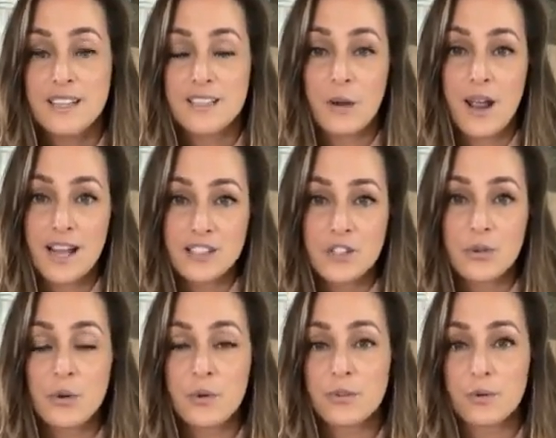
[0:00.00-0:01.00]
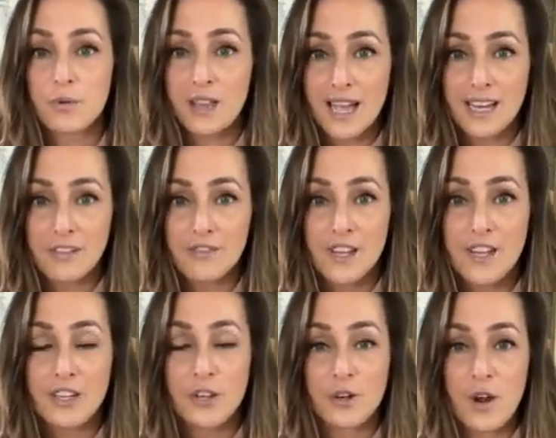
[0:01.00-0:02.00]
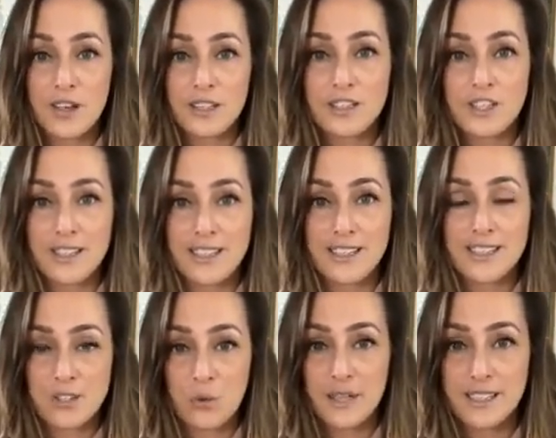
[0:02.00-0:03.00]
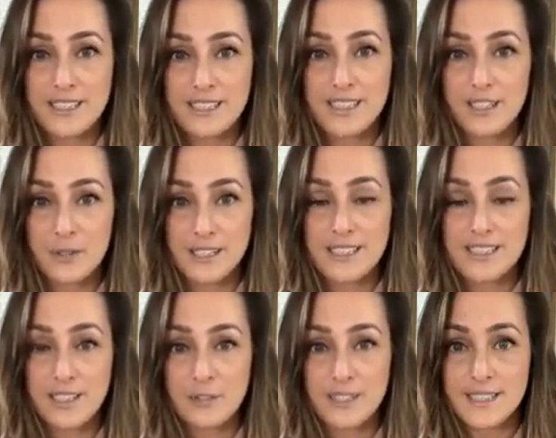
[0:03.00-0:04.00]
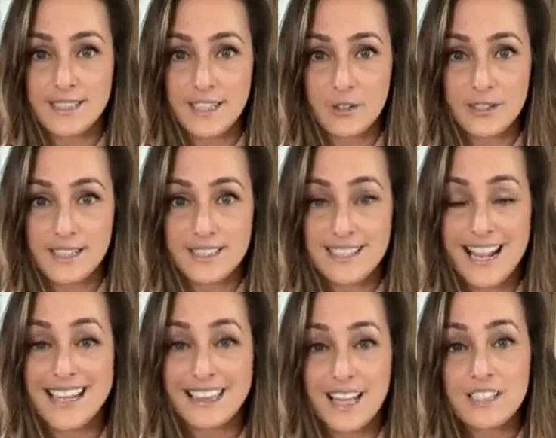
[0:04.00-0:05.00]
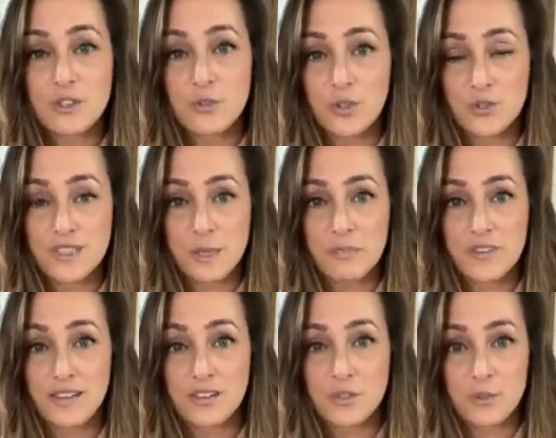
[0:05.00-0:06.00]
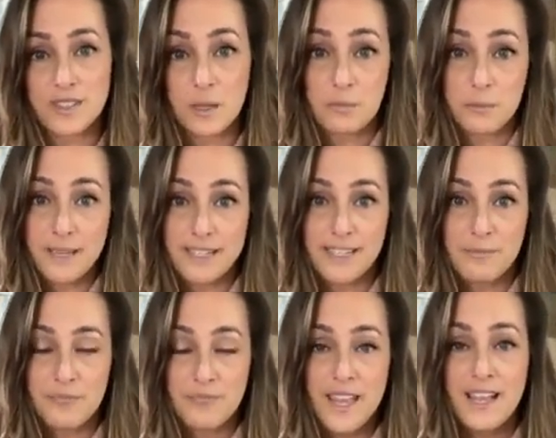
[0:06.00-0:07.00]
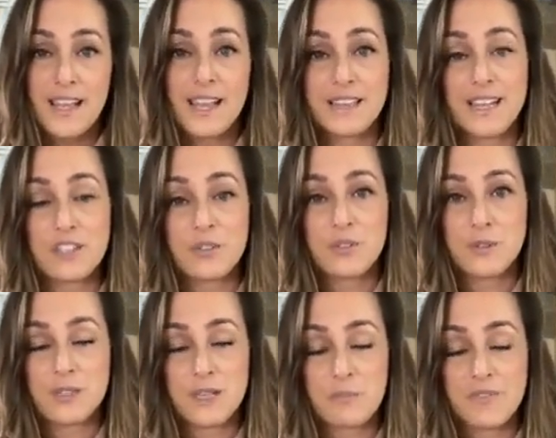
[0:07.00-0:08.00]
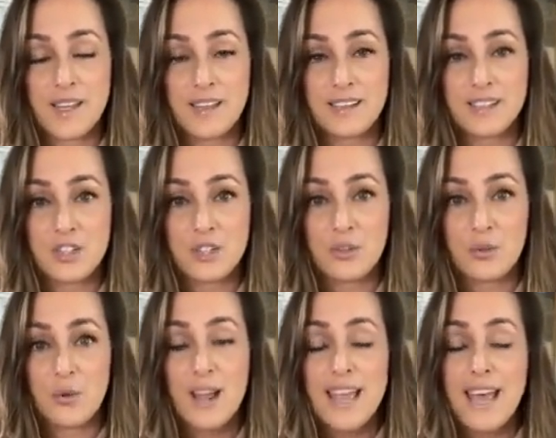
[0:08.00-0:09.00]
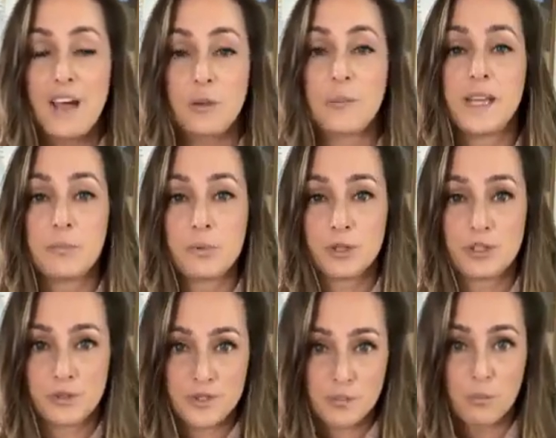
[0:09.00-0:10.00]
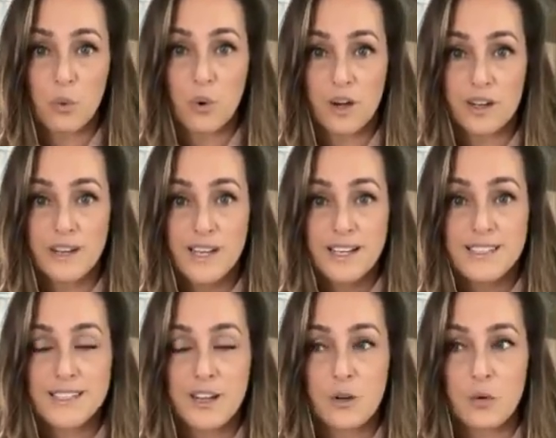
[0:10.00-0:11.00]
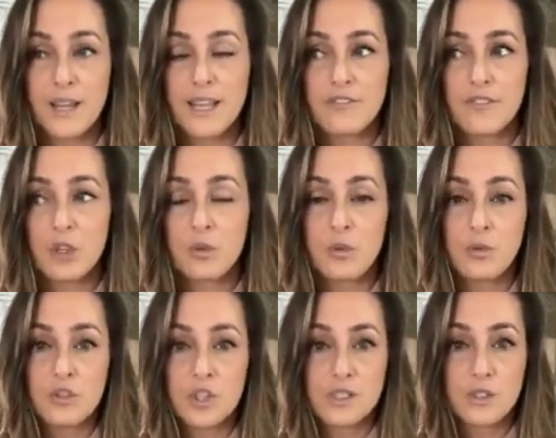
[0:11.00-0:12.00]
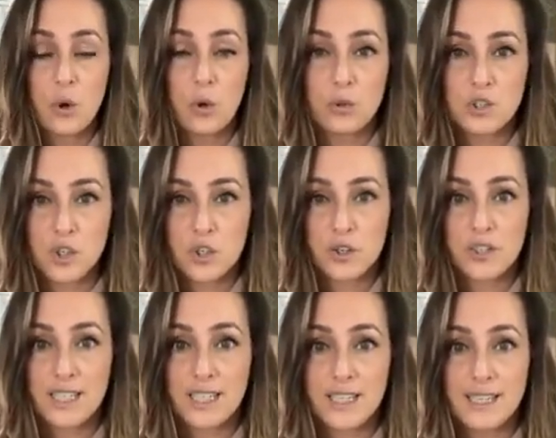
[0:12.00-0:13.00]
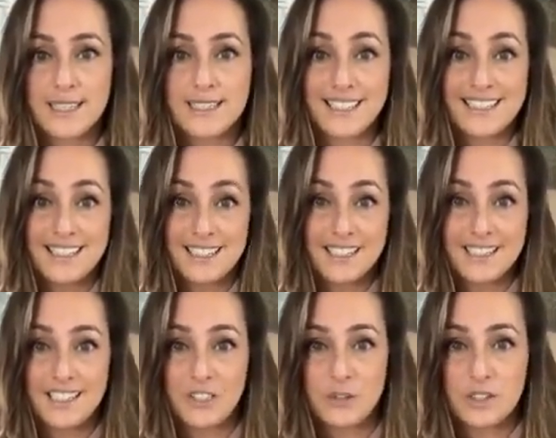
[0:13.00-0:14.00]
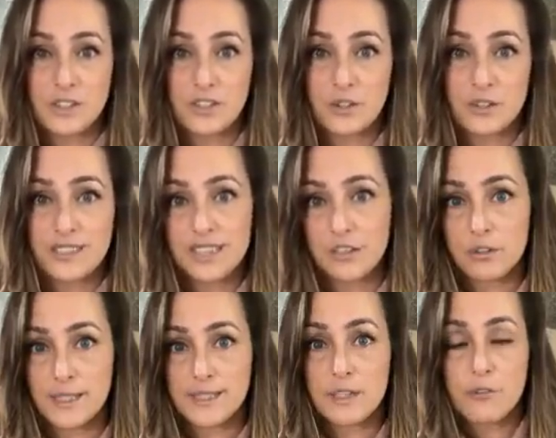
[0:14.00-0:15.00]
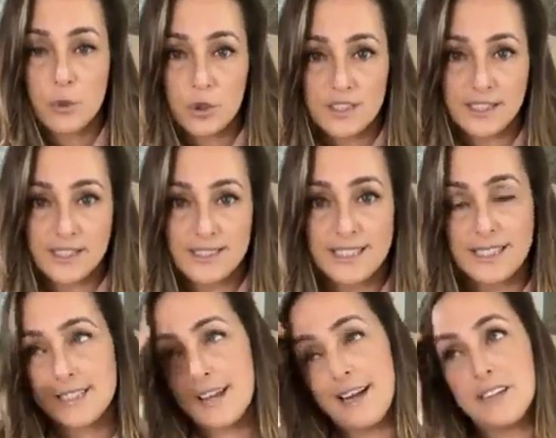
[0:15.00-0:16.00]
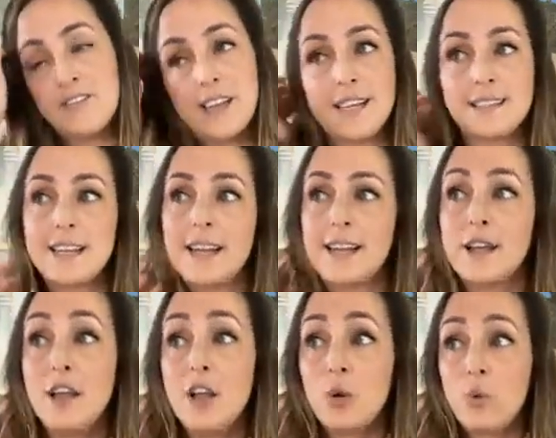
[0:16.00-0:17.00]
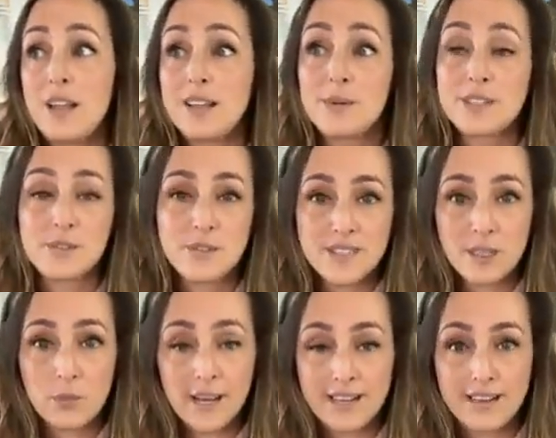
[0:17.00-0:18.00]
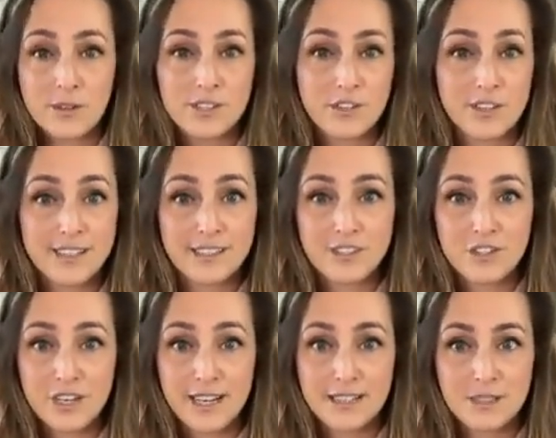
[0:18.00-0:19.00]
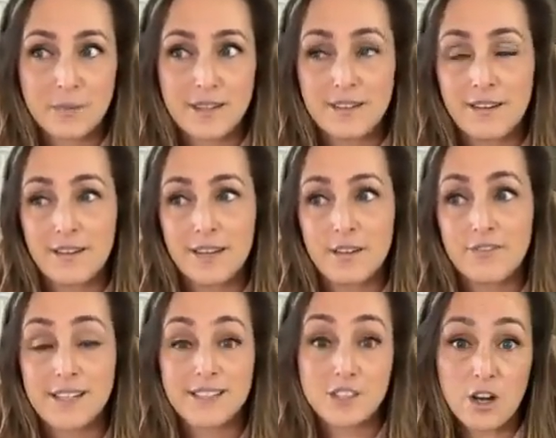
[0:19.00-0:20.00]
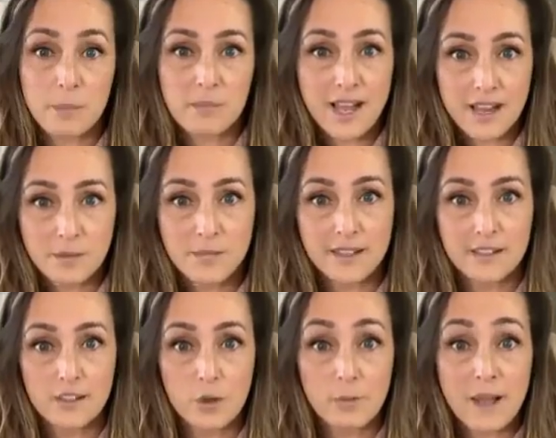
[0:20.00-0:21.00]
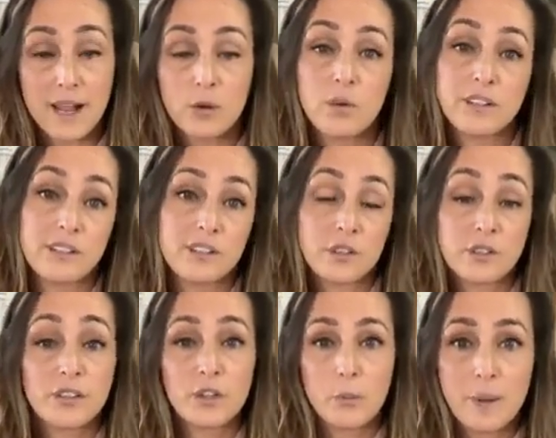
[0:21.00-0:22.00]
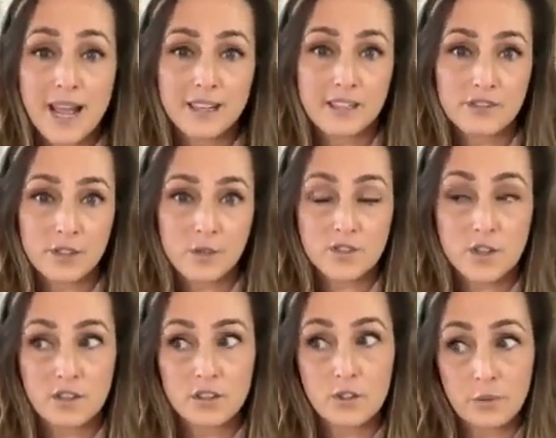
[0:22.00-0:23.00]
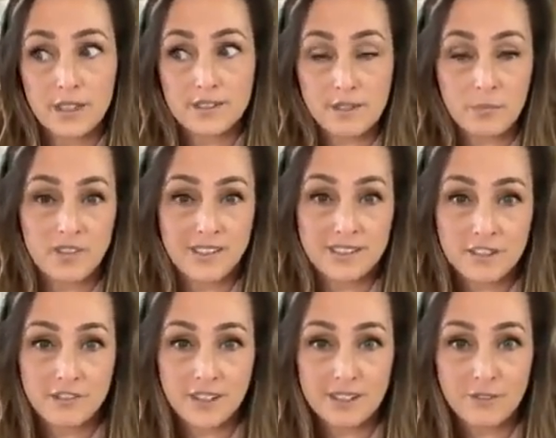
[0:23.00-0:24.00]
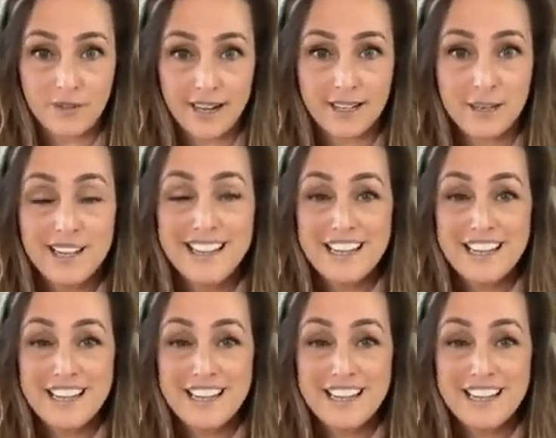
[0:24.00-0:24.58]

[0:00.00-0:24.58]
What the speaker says: So as you go through life, your collagen is going to decrease unless you do something to supplement it, unless you do something to help it produce more. So if you just cold turkey, is it going to continue to decrease? Of course it is. It's kind of like saying, well, I was losing weight, I was drinking the shakes, but if I stop that, am I going to go back? Well, you're going to go back if you start doing something different, right?